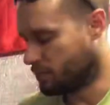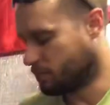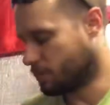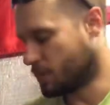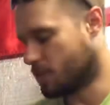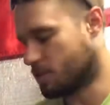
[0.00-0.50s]

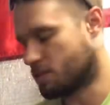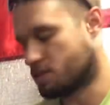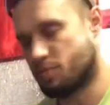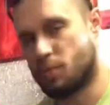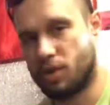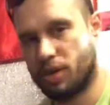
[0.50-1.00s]
But this is
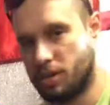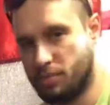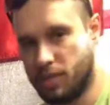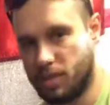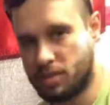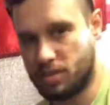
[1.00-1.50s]
more going to
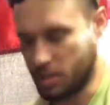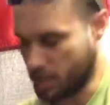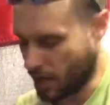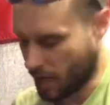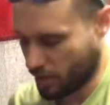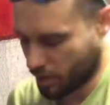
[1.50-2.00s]
be a see
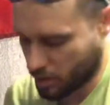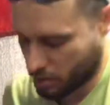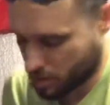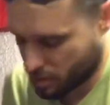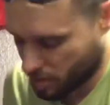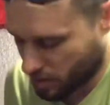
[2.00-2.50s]
how it
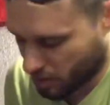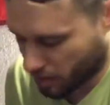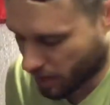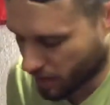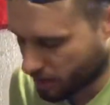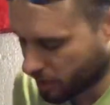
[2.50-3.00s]
goes
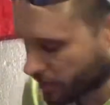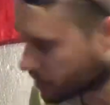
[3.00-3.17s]
kind of thing.